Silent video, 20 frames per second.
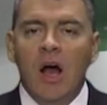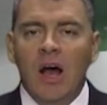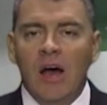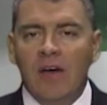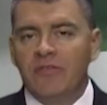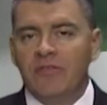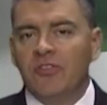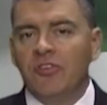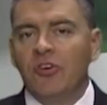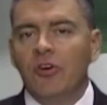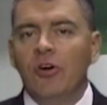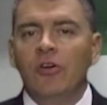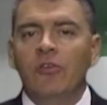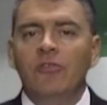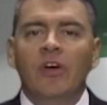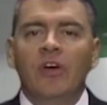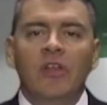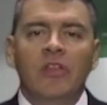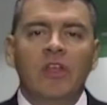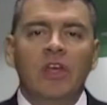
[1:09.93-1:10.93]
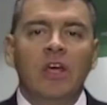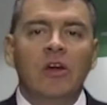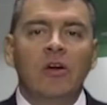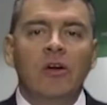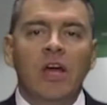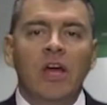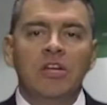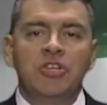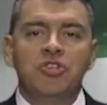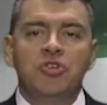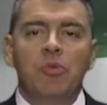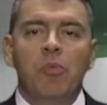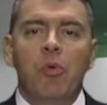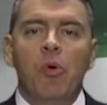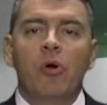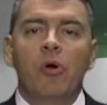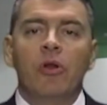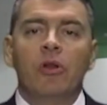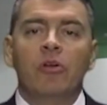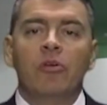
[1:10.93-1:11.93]
I've served on the International
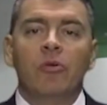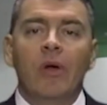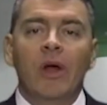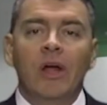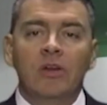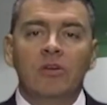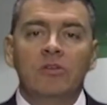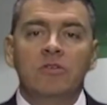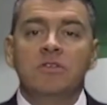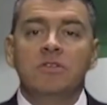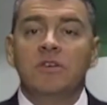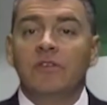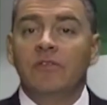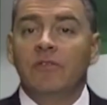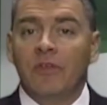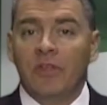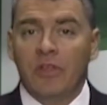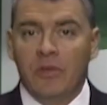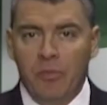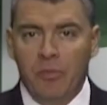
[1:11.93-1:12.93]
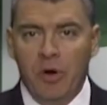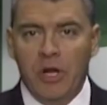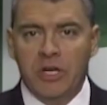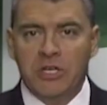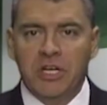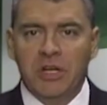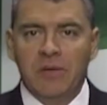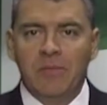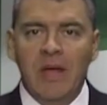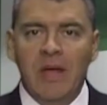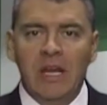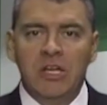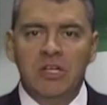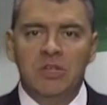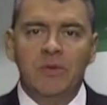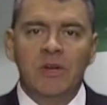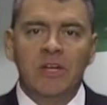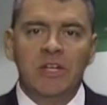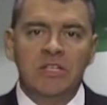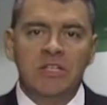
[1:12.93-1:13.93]
Board of Directors of the Project
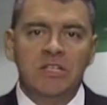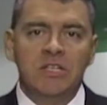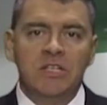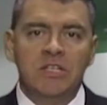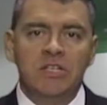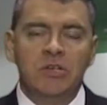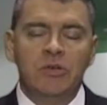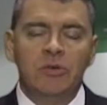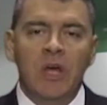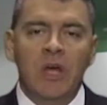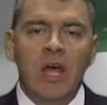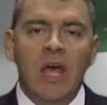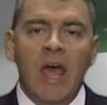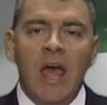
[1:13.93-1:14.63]
Management Institute,